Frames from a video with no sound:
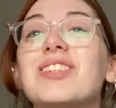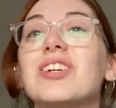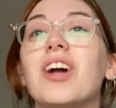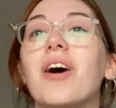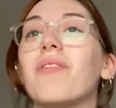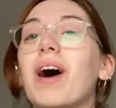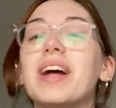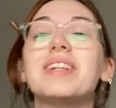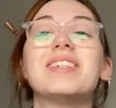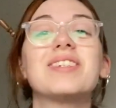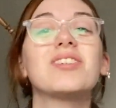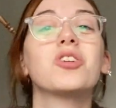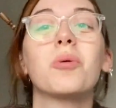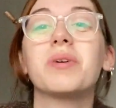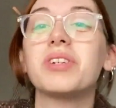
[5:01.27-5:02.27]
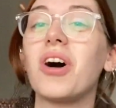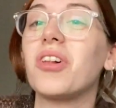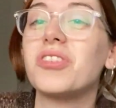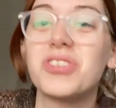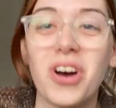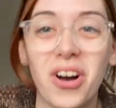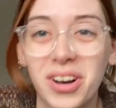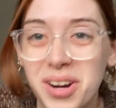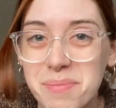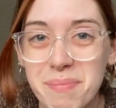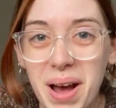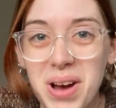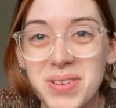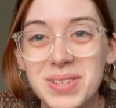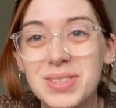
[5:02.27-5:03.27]
know. I need to know what y'all are talking
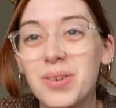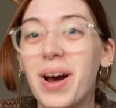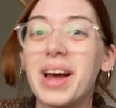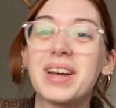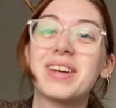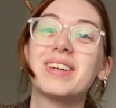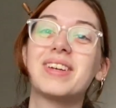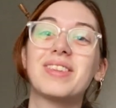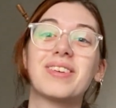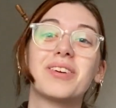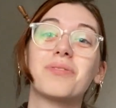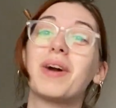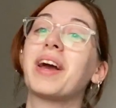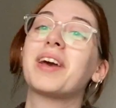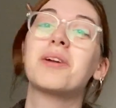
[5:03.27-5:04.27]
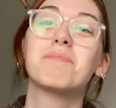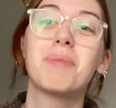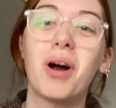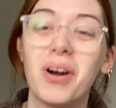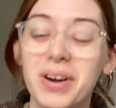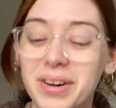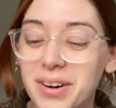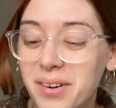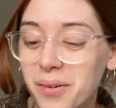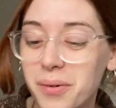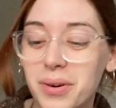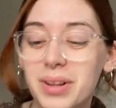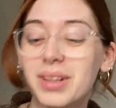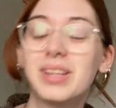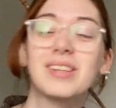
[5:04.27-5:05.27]
about so I could either wreck it apart or
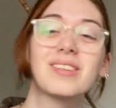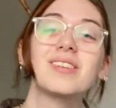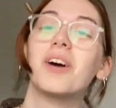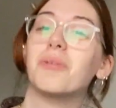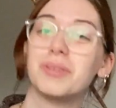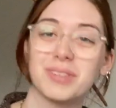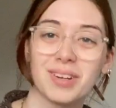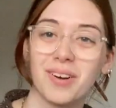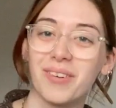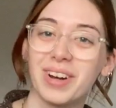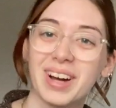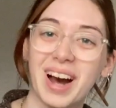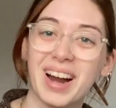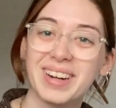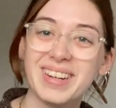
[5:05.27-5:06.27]
at least know what's going on.